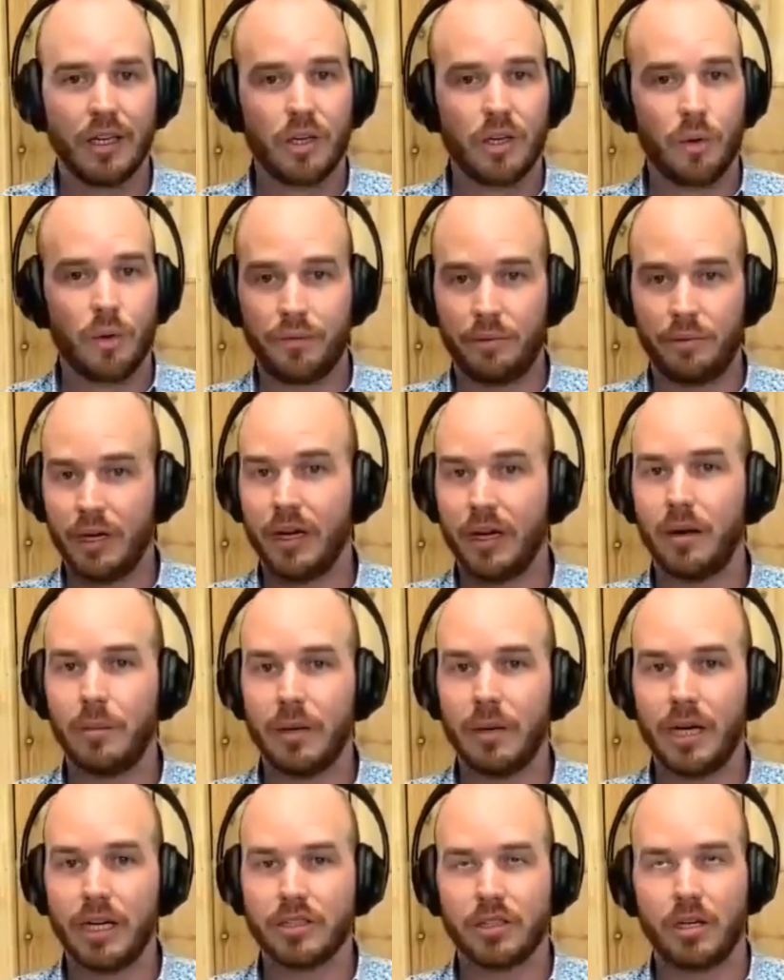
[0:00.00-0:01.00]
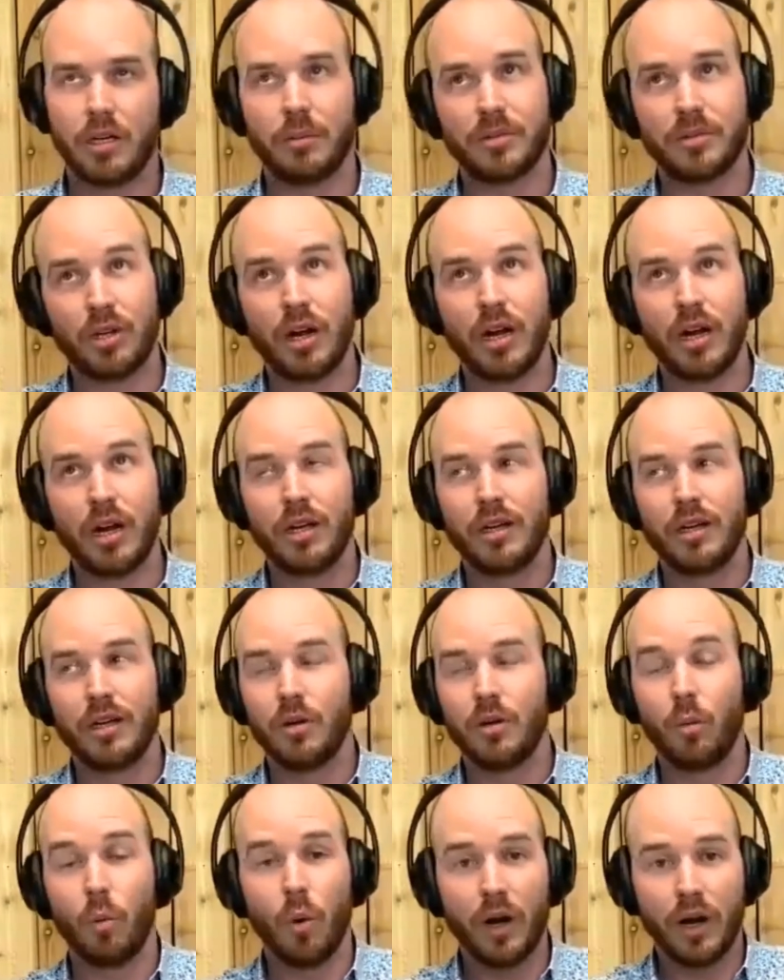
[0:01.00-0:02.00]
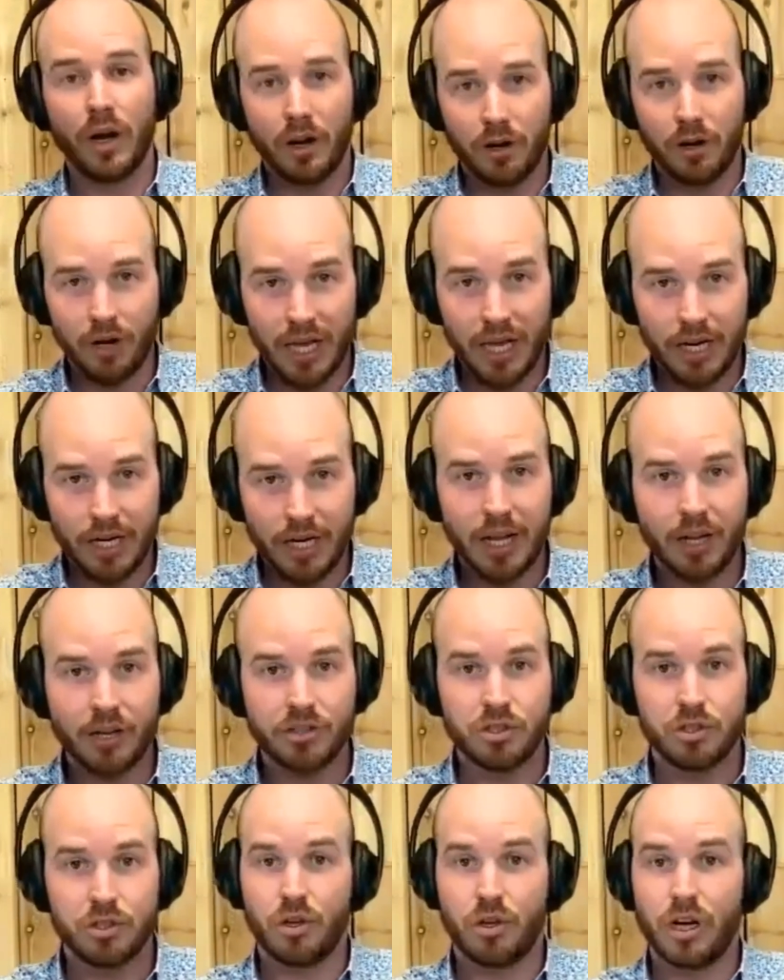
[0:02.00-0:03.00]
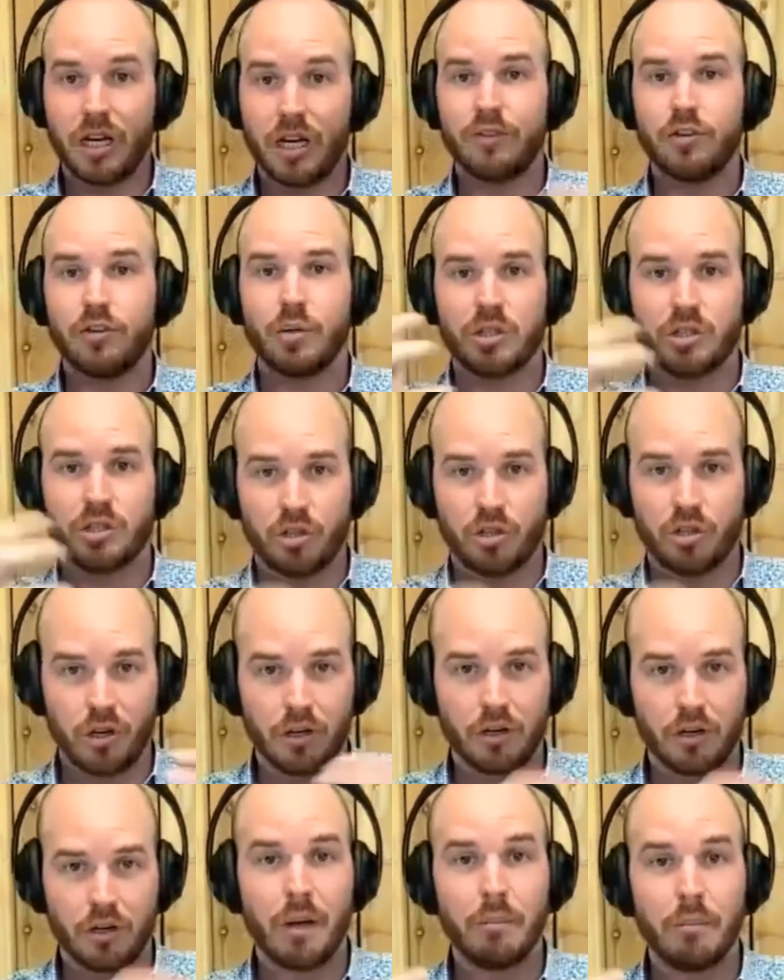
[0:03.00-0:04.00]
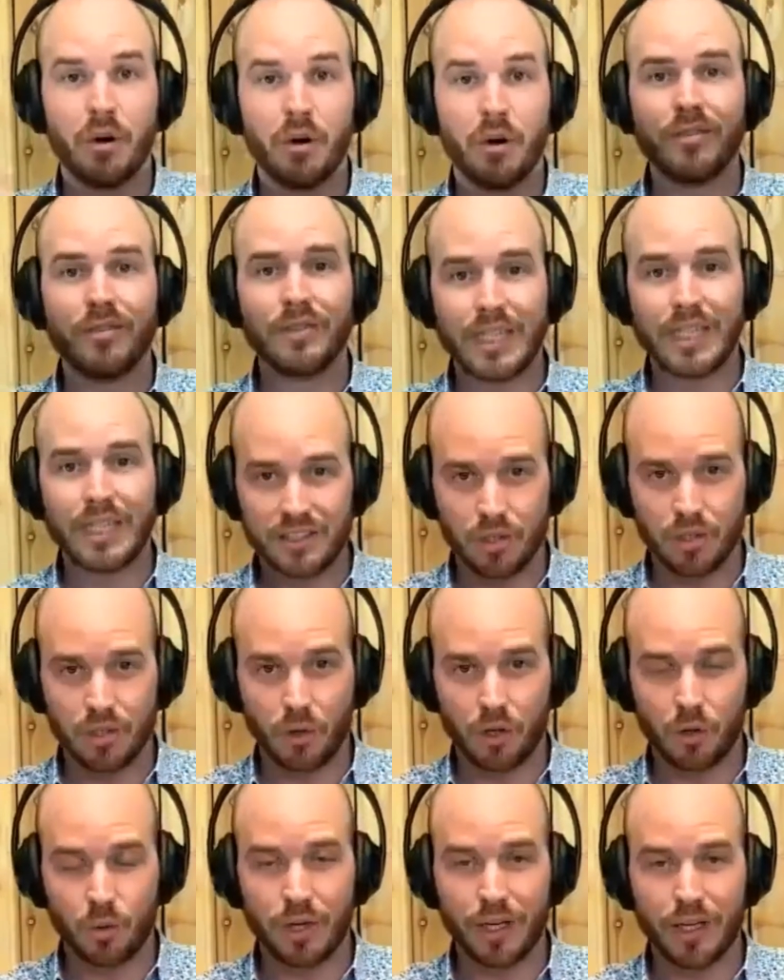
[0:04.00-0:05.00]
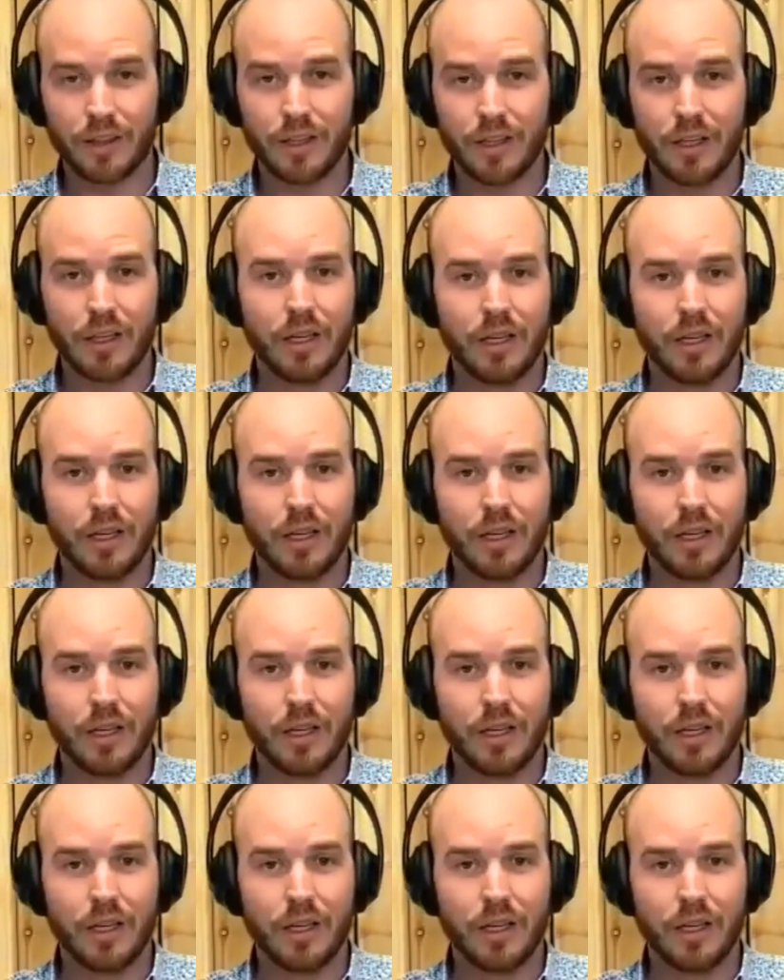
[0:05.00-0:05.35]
well, $180 is going to give you a certain number of leads to work with.